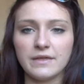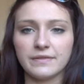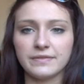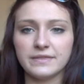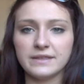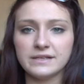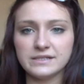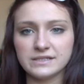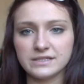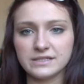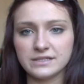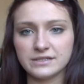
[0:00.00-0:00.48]

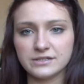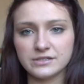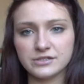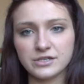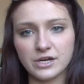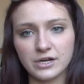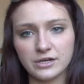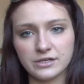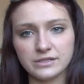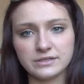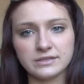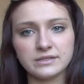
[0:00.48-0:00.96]
This is
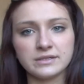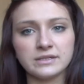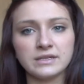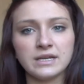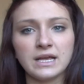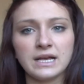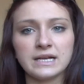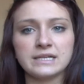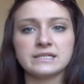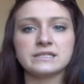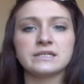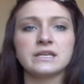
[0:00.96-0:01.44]
chosen
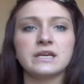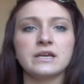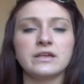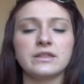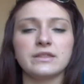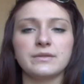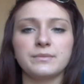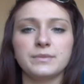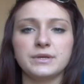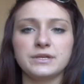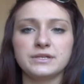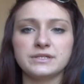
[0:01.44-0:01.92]
as
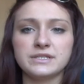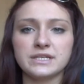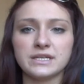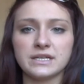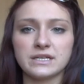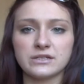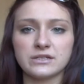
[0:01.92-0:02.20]
the music